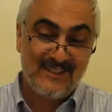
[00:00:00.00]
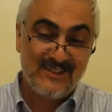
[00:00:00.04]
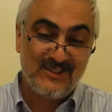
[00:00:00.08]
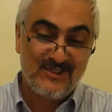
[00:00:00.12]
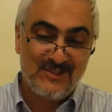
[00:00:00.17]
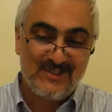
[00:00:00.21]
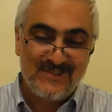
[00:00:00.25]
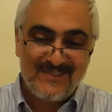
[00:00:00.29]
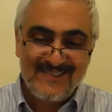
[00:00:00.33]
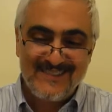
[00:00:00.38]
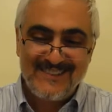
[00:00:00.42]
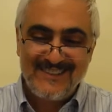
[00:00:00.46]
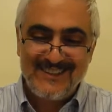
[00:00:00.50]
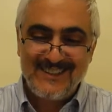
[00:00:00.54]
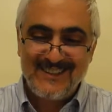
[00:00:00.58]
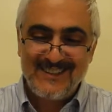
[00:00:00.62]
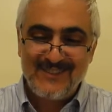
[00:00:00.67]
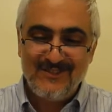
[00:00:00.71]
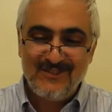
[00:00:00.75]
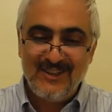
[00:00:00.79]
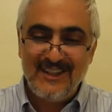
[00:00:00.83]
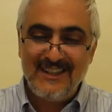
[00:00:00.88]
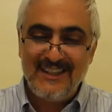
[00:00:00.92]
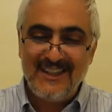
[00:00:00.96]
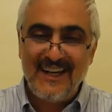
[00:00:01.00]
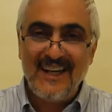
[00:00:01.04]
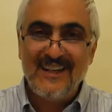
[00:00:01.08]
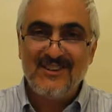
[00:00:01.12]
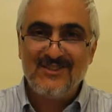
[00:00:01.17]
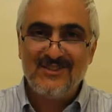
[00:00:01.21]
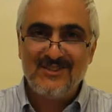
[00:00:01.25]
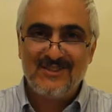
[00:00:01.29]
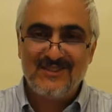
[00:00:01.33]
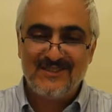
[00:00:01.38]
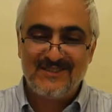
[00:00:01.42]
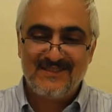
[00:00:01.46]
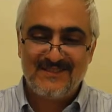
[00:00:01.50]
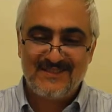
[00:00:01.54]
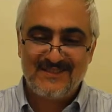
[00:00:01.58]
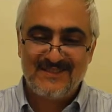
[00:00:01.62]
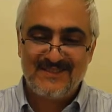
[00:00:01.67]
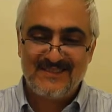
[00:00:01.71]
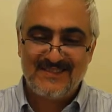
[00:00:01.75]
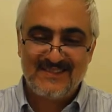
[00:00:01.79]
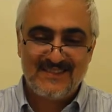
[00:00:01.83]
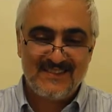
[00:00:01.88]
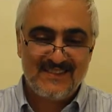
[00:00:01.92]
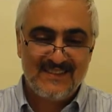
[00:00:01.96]
you. When he entered.
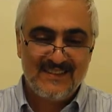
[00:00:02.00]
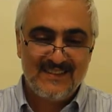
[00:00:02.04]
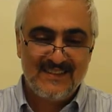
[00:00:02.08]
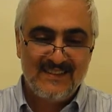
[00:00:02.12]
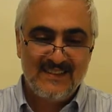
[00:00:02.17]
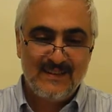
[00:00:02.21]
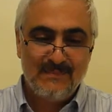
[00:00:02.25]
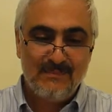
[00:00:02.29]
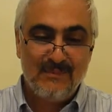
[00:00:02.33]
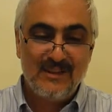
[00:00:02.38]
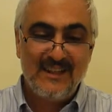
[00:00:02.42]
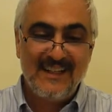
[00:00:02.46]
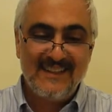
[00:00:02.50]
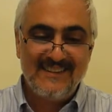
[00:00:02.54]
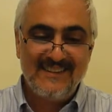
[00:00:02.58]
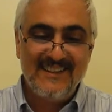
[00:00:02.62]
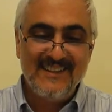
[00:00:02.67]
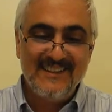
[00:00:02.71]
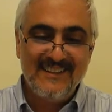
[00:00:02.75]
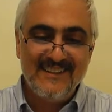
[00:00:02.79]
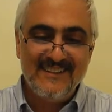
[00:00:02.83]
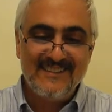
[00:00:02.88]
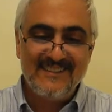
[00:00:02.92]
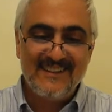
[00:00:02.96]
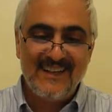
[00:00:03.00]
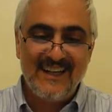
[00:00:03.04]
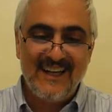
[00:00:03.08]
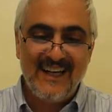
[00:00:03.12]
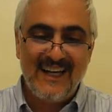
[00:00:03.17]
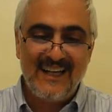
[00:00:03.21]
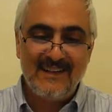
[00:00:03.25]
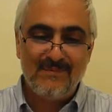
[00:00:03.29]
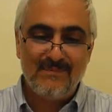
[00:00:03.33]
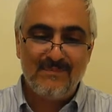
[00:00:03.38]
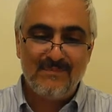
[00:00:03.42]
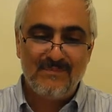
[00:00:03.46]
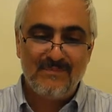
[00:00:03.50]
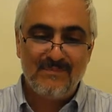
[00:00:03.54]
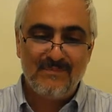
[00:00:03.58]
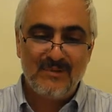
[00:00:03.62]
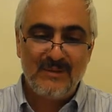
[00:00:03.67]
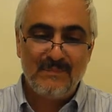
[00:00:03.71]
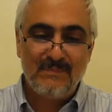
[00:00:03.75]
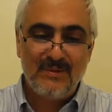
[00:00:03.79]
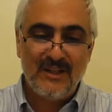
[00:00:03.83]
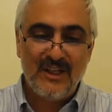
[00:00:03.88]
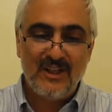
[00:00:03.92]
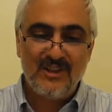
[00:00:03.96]
But I didn't. I had
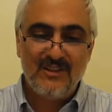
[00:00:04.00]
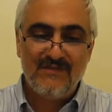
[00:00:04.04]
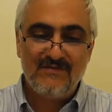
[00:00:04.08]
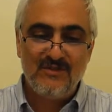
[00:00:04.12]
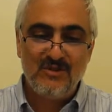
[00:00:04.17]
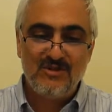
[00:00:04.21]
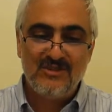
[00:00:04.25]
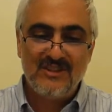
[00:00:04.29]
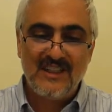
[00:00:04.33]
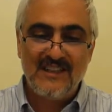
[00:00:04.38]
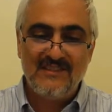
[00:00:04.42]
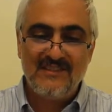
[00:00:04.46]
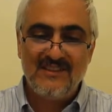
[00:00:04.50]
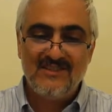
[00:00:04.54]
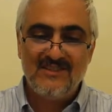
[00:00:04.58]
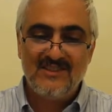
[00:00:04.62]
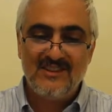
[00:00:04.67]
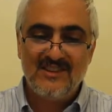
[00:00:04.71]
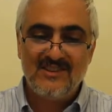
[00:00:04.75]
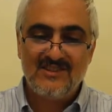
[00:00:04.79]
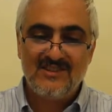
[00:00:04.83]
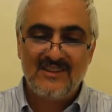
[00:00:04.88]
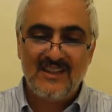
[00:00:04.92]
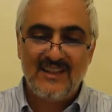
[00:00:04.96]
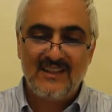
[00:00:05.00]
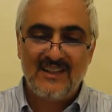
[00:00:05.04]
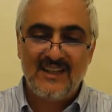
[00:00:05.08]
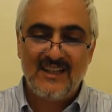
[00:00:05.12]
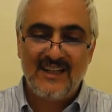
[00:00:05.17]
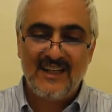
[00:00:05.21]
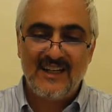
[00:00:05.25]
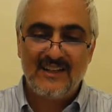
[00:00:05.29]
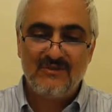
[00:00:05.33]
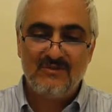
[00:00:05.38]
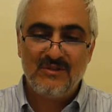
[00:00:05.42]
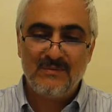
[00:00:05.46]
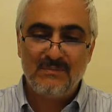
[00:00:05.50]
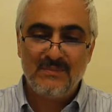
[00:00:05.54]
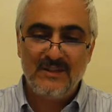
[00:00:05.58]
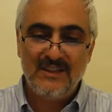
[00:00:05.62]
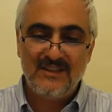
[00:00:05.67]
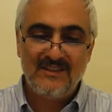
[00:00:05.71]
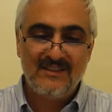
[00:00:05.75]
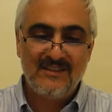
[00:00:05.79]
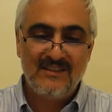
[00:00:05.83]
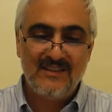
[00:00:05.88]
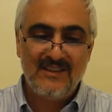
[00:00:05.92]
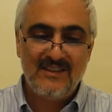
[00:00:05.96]
prepared a few sentences that I had
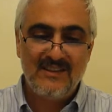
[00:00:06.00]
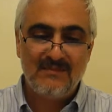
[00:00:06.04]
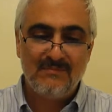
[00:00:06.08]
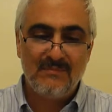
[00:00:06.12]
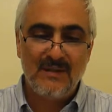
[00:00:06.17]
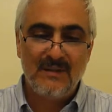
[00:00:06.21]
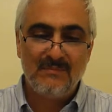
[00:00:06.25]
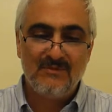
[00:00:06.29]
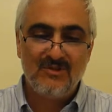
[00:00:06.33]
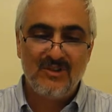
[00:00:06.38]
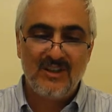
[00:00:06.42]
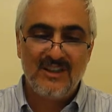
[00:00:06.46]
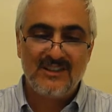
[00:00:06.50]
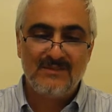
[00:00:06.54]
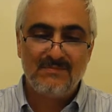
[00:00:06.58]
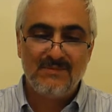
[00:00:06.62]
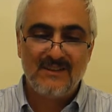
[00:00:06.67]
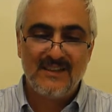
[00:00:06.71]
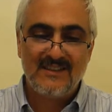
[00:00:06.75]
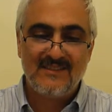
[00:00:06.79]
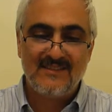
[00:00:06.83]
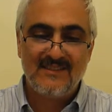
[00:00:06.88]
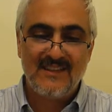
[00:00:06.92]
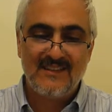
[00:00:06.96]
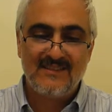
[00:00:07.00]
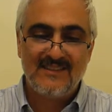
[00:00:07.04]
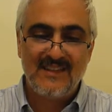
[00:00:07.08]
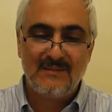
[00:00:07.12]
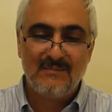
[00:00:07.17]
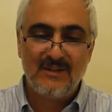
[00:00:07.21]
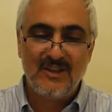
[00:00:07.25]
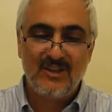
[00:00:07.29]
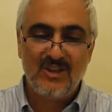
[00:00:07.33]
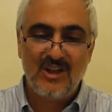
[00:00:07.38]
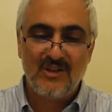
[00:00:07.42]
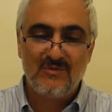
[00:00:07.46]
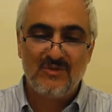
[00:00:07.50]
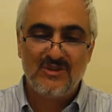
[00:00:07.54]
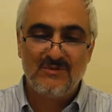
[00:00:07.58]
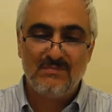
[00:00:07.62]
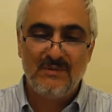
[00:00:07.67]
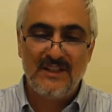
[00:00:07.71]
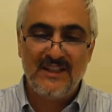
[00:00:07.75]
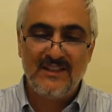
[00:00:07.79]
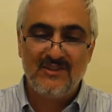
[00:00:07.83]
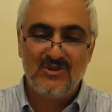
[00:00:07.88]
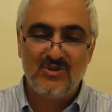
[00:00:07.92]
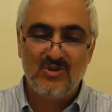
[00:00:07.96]
repeatedly memorized, but I sensed that my heart was
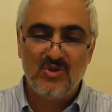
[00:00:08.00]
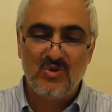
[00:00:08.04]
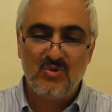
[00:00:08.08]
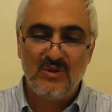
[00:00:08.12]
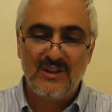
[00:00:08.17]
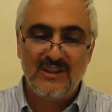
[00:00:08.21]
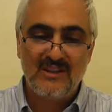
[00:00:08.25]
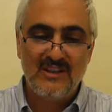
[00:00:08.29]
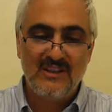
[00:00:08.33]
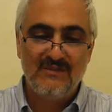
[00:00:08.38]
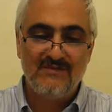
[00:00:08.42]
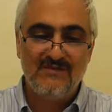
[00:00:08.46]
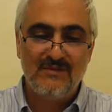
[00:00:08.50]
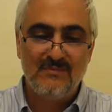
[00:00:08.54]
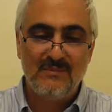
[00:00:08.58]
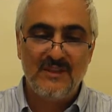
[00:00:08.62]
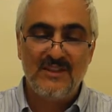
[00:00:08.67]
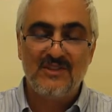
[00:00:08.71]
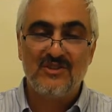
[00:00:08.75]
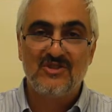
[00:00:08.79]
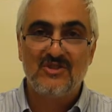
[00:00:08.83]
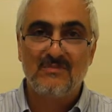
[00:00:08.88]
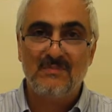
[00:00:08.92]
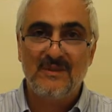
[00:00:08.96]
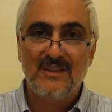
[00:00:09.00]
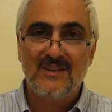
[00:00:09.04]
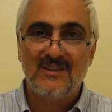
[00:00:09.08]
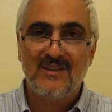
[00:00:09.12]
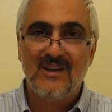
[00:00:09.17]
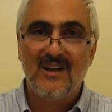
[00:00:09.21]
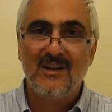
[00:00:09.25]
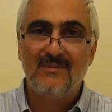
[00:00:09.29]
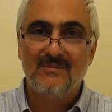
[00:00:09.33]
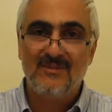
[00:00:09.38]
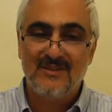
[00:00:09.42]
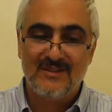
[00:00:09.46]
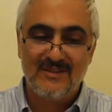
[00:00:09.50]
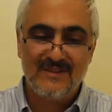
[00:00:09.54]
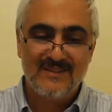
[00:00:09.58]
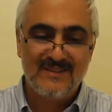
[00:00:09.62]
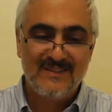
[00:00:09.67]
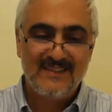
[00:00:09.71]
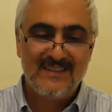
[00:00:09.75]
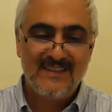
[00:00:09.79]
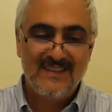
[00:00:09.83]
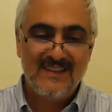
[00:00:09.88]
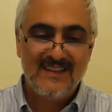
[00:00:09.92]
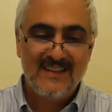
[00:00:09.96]
beating too quickly for me to speak calmly.
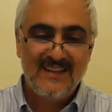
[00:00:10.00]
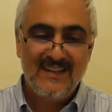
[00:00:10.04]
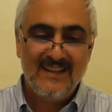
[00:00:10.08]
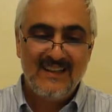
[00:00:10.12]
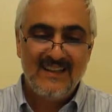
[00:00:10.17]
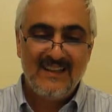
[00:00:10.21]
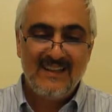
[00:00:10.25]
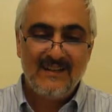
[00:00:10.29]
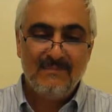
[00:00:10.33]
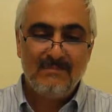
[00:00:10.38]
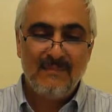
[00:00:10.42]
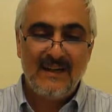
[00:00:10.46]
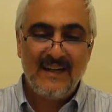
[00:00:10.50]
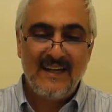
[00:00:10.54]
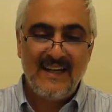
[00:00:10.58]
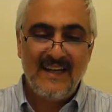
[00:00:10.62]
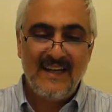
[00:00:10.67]
My